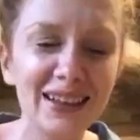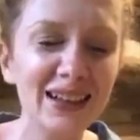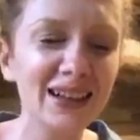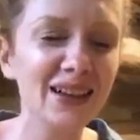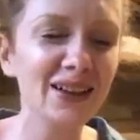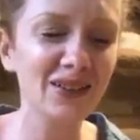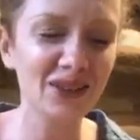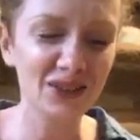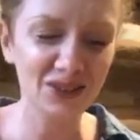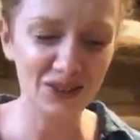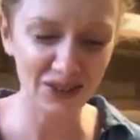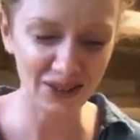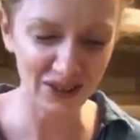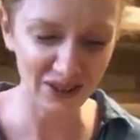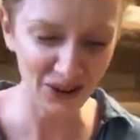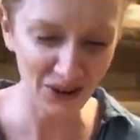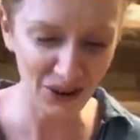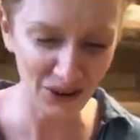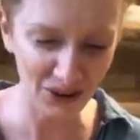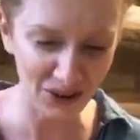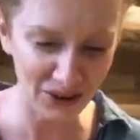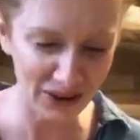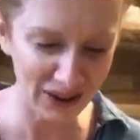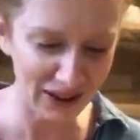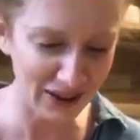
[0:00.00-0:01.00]
So she's like, oh,
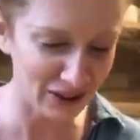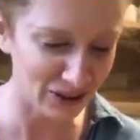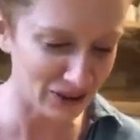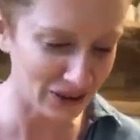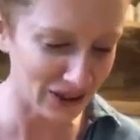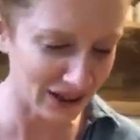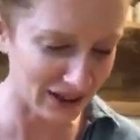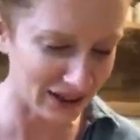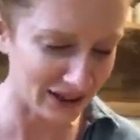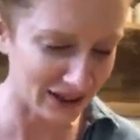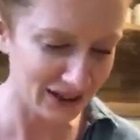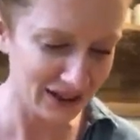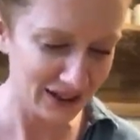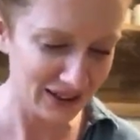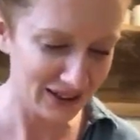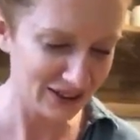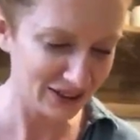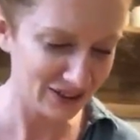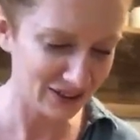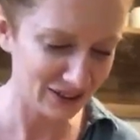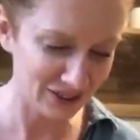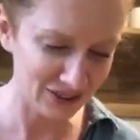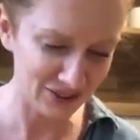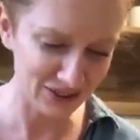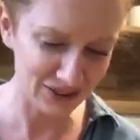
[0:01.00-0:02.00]
okay, okay.
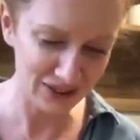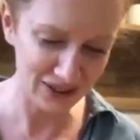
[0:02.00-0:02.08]
So